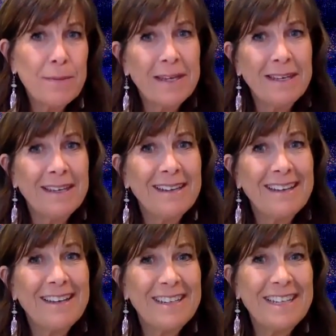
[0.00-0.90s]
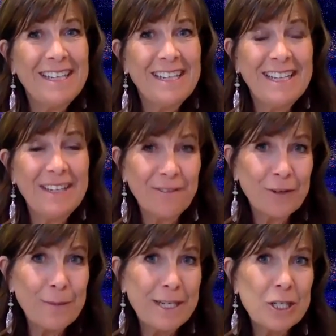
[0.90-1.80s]
My
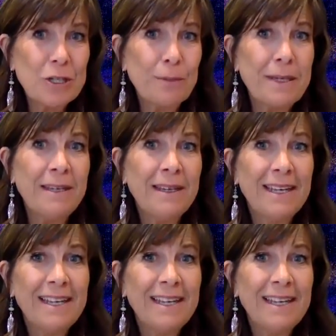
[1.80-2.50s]
information will be